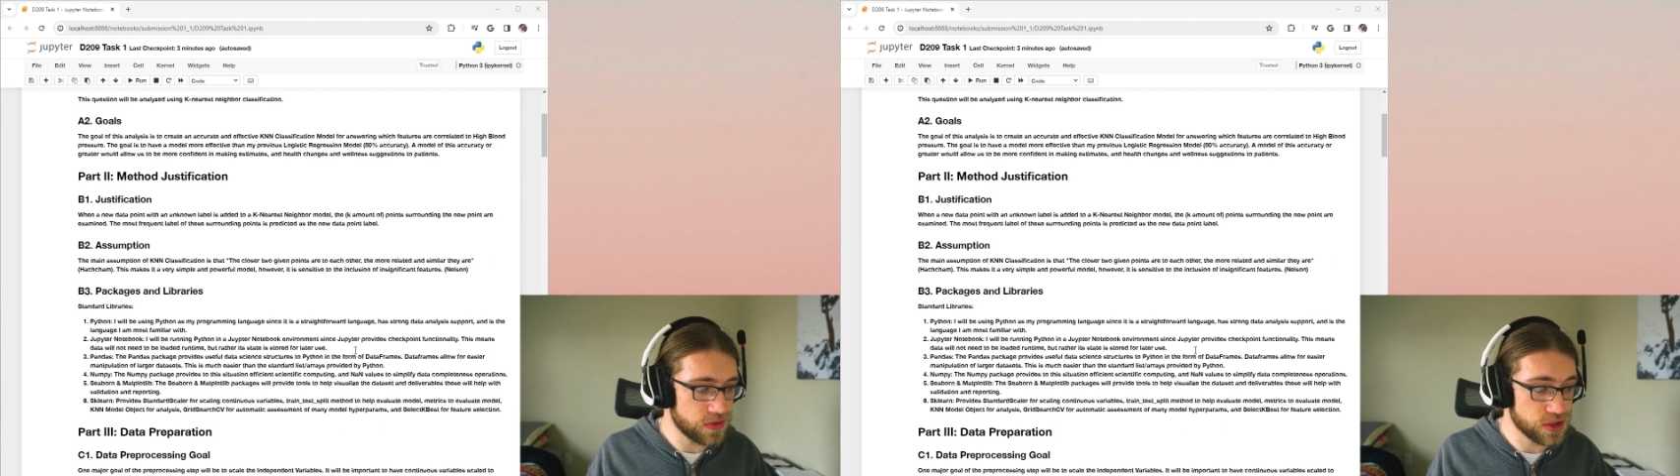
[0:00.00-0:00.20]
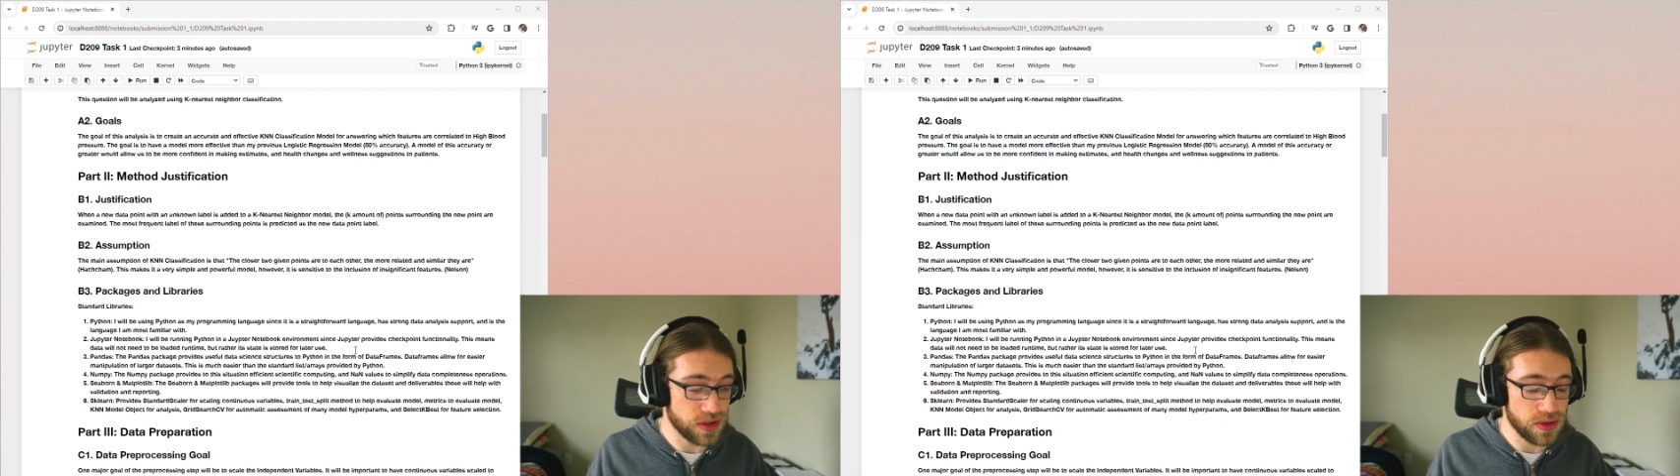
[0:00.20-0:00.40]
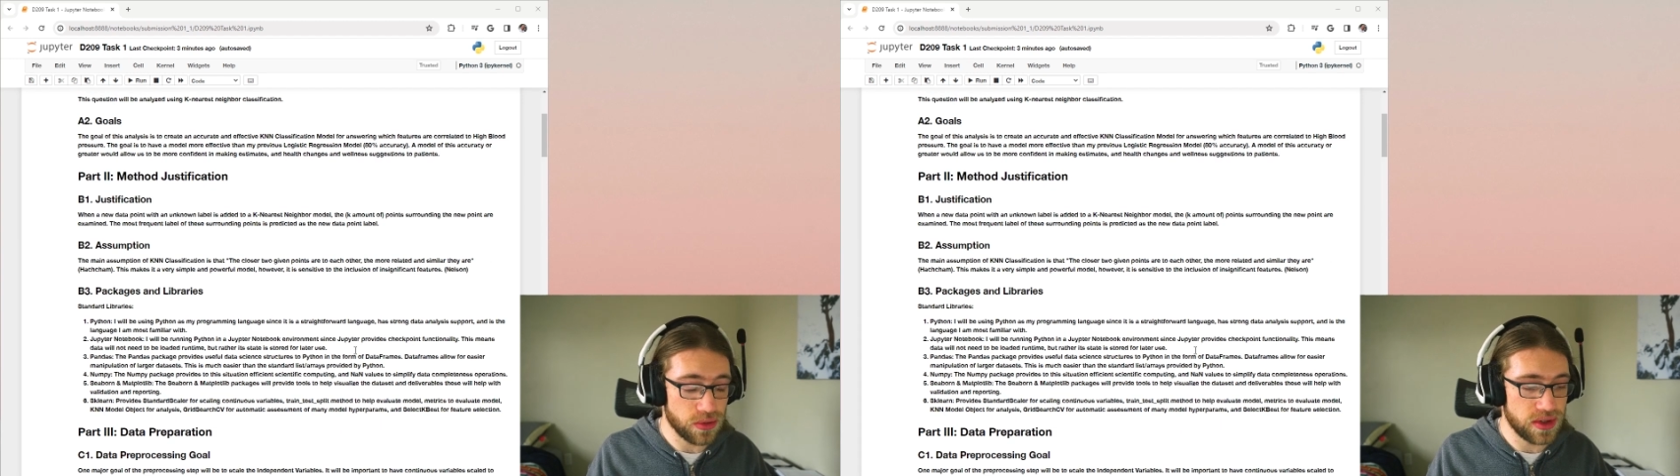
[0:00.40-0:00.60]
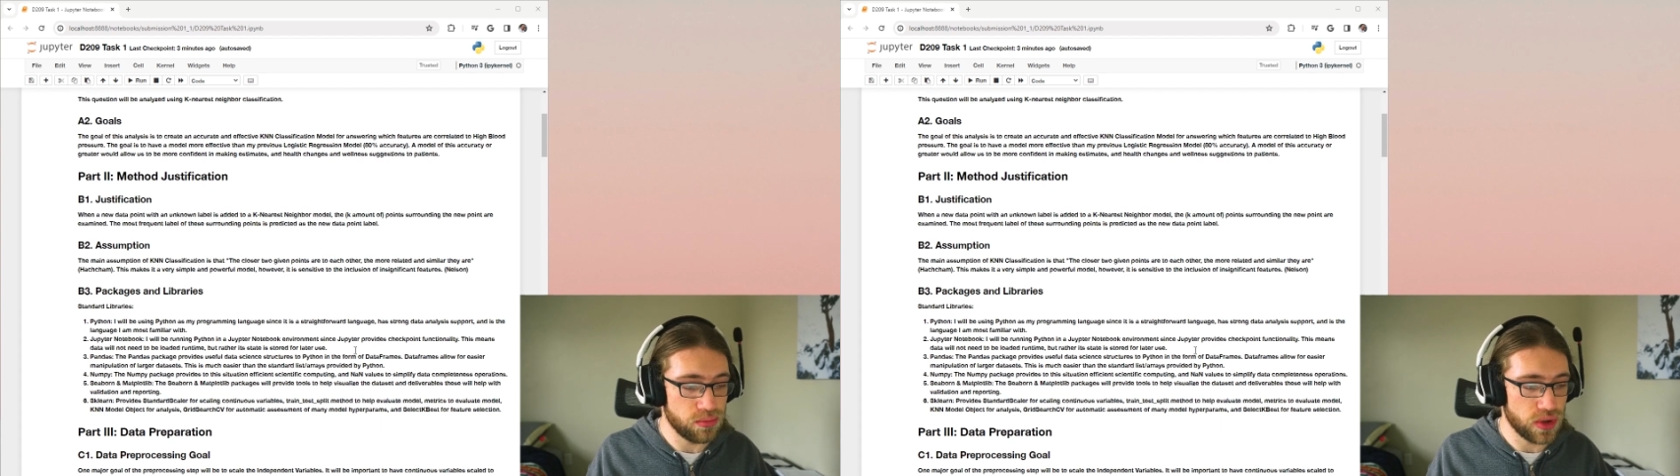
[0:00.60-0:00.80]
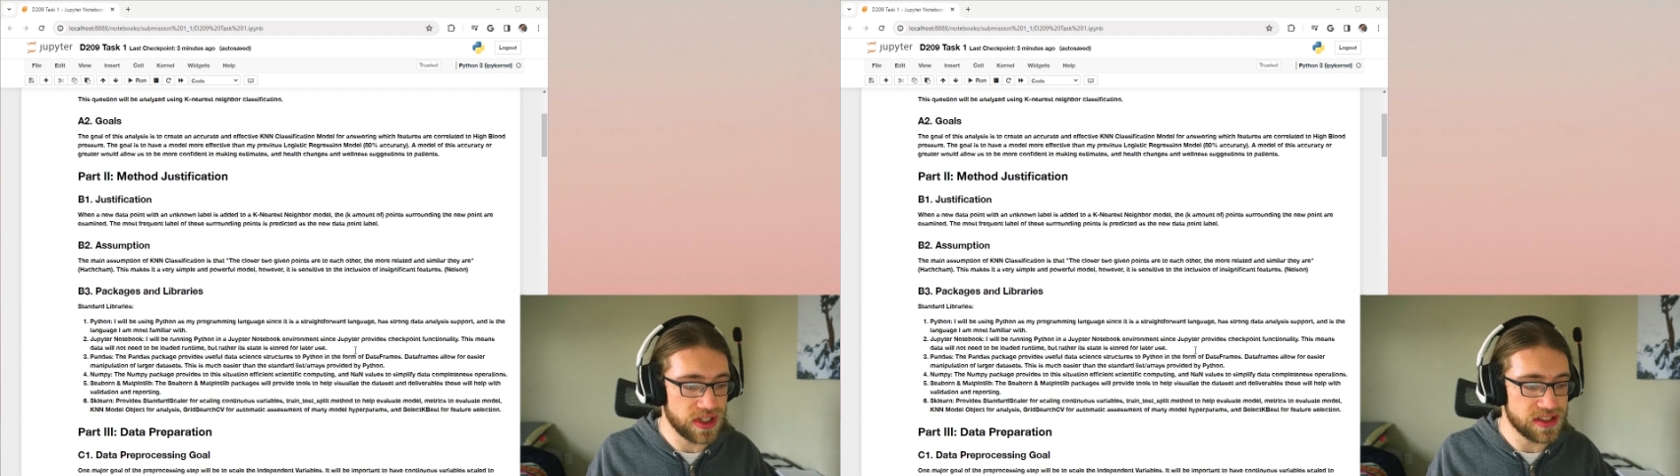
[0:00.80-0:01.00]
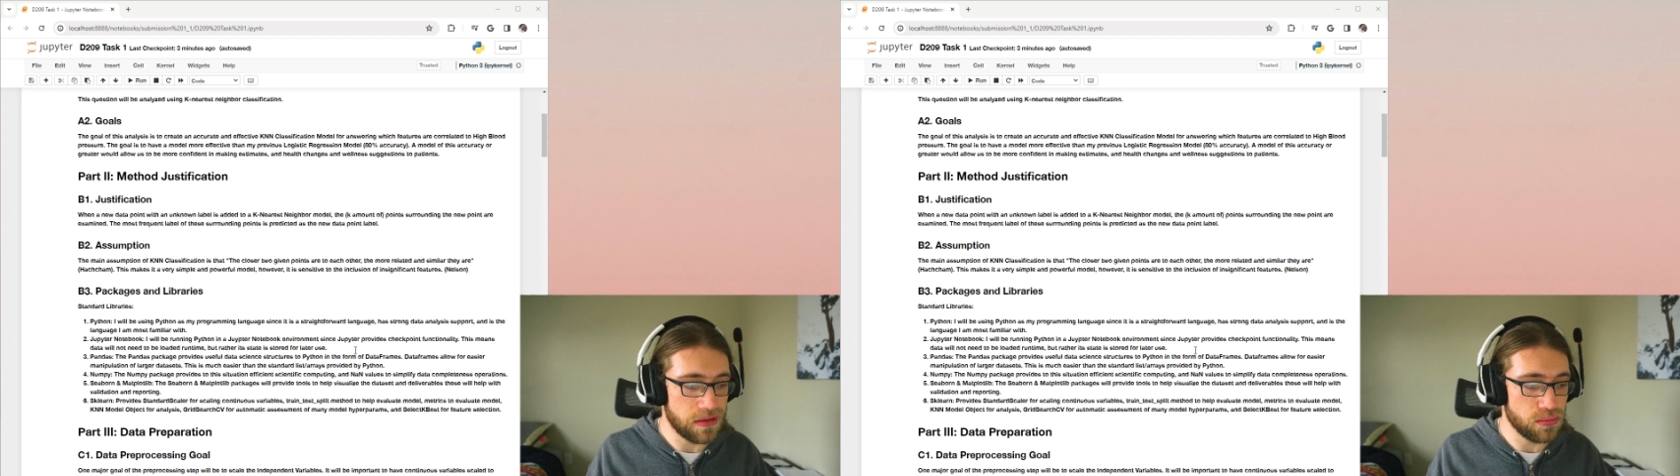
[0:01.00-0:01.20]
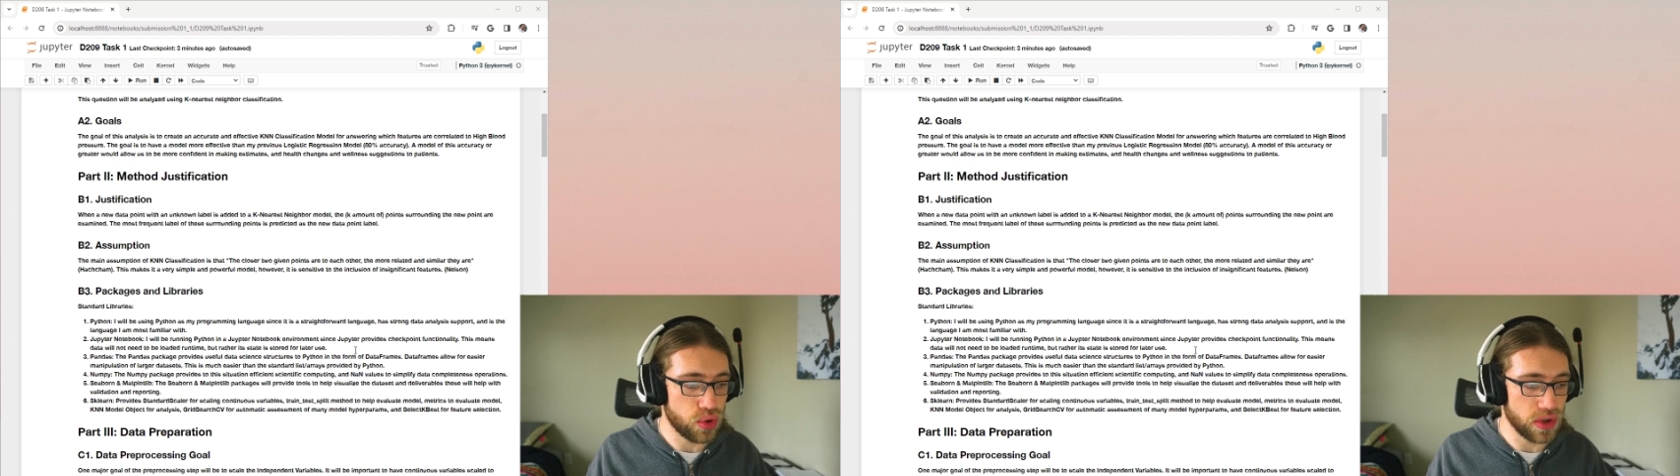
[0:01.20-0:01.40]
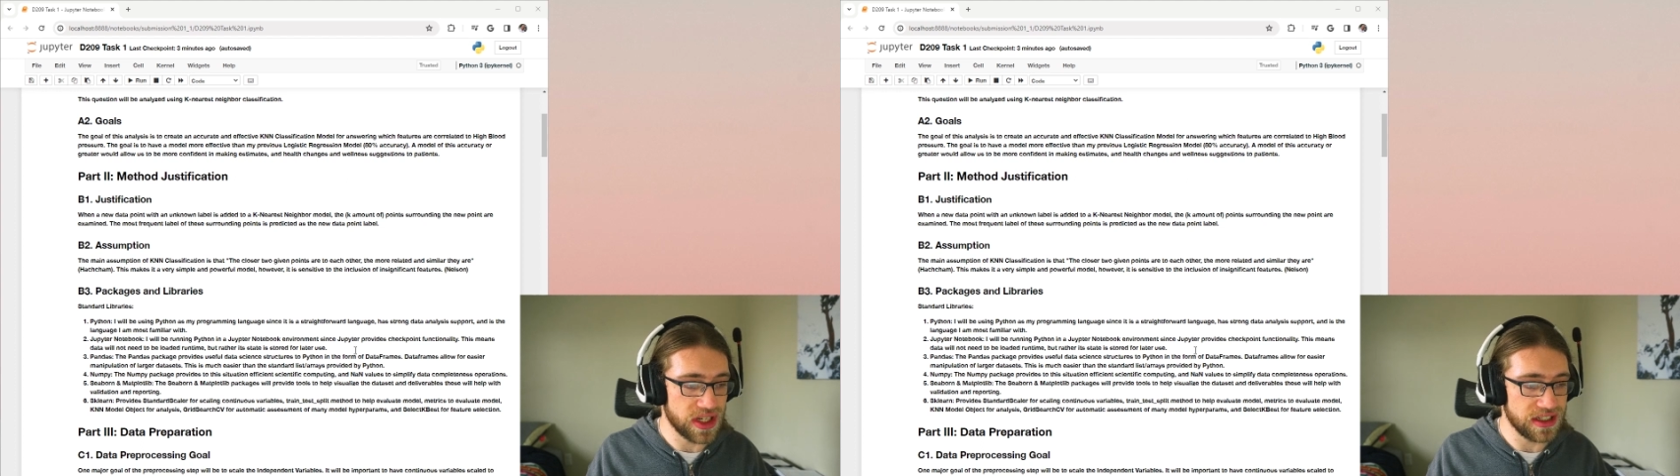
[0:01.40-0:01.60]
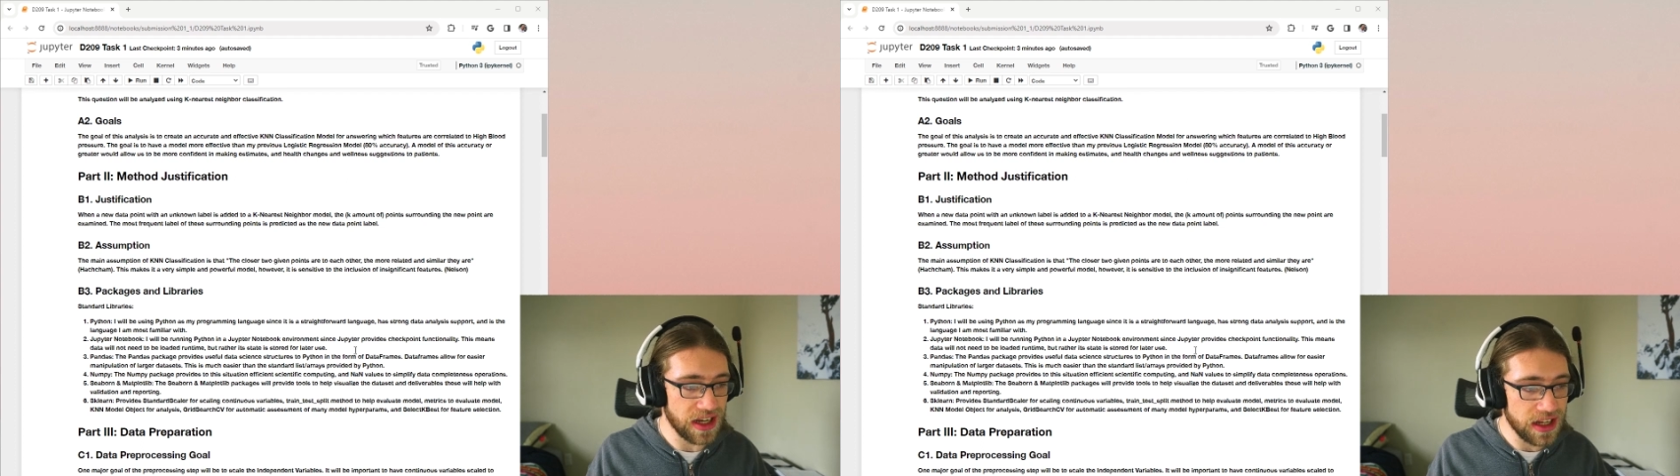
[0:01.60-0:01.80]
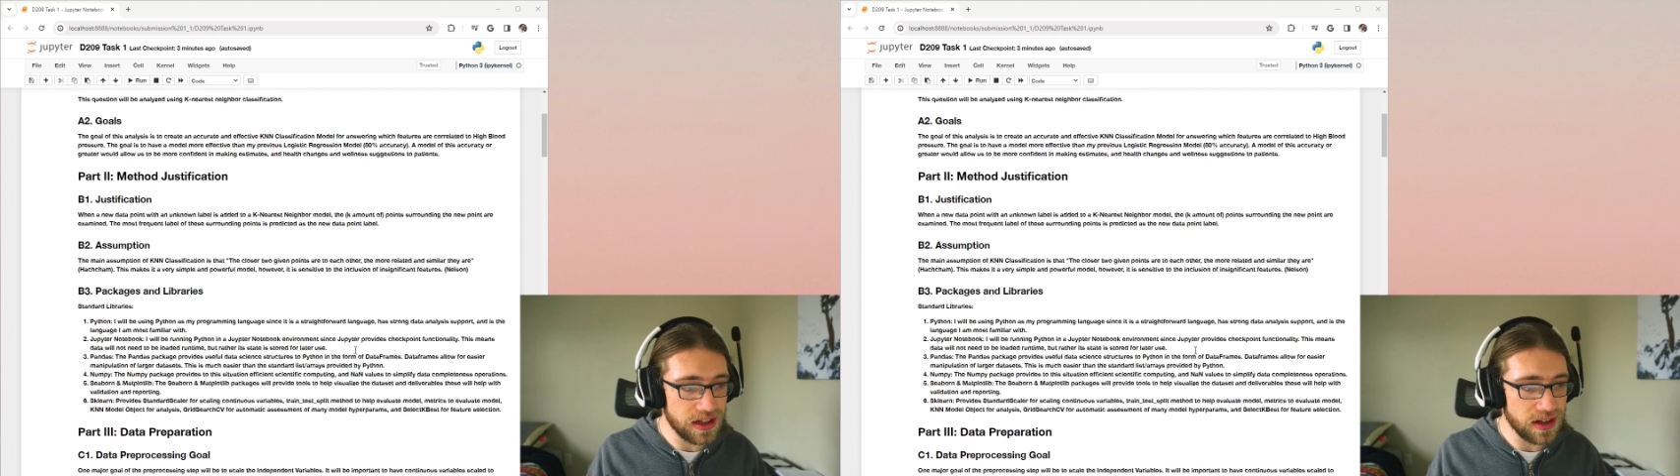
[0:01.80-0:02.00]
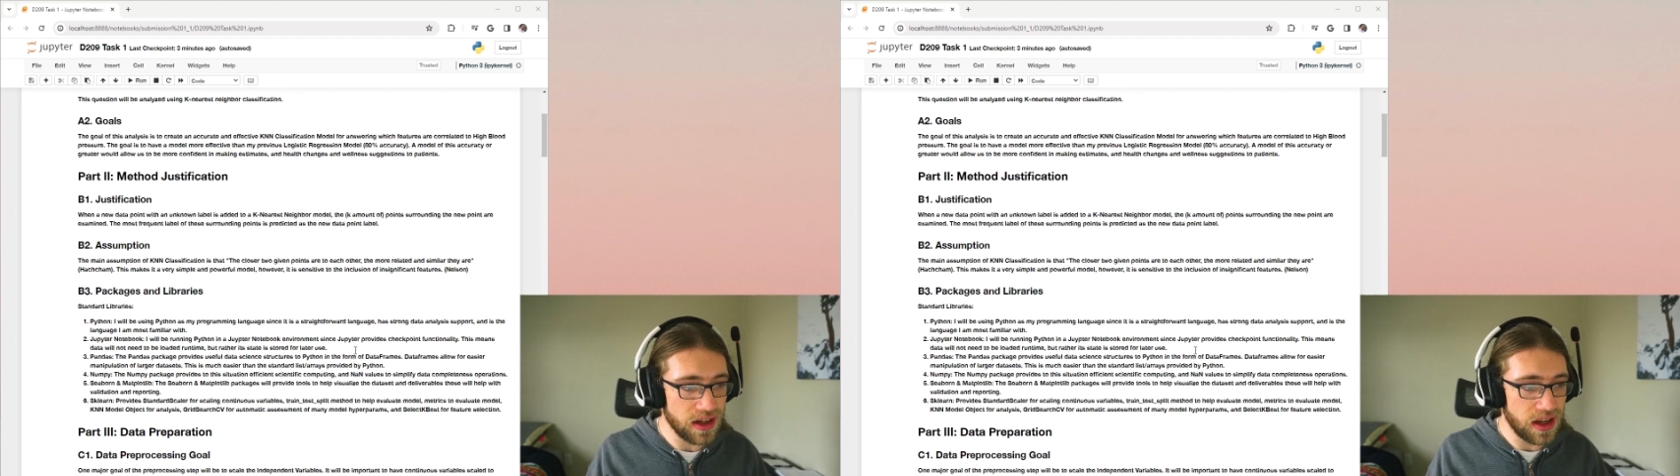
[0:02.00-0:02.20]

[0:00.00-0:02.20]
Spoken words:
version 3.10.9.